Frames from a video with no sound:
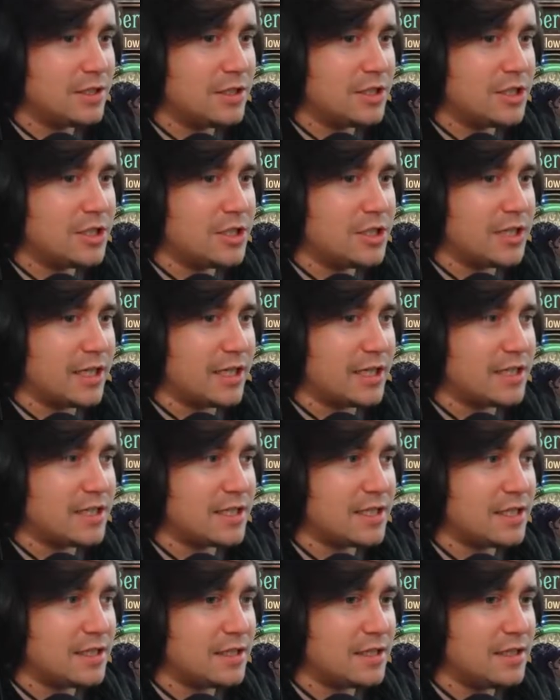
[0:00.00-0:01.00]
Shit.
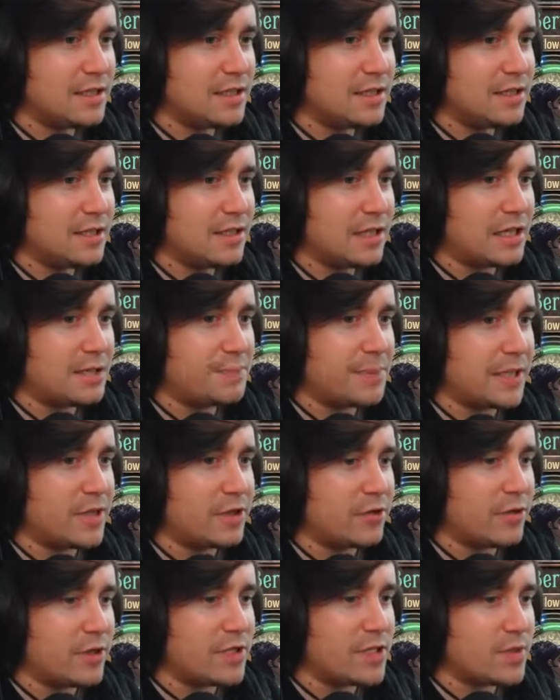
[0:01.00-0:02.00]
That's a big
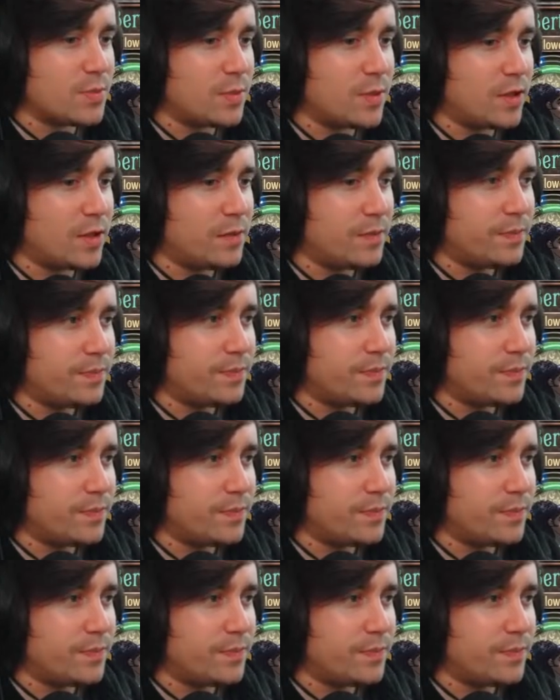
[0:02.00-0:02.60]
decrease as well.